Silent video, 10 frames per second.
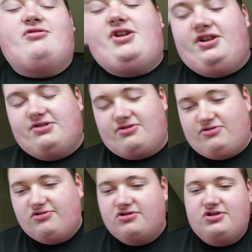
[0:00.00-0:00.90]
great in
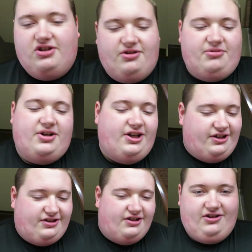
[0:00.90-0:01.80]
school,
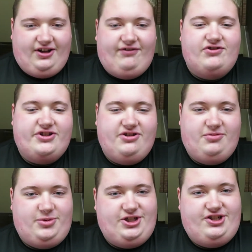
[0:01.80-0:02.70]
otherwise your life is gonna
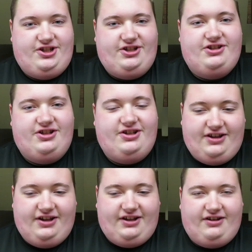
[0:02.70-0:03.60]
be s***,
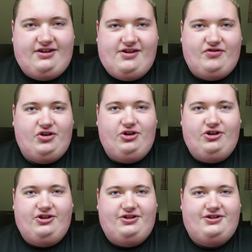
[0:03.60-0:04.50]
and that's never
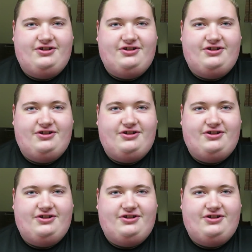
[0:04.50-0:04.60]
good.